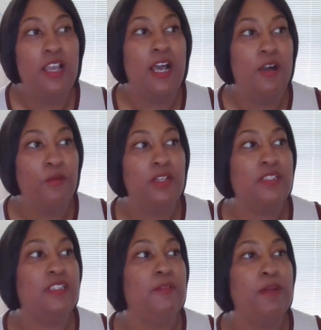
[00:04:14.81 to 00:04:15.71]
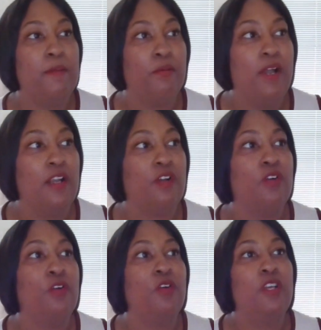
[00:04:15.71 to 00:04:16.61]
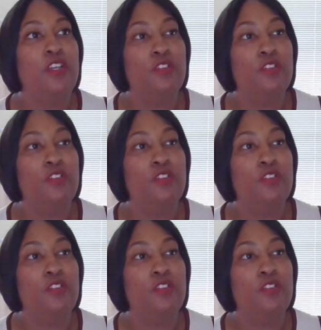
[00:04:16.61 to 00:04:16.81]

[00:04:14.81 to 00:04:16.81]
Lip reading: I want to see my prodigal,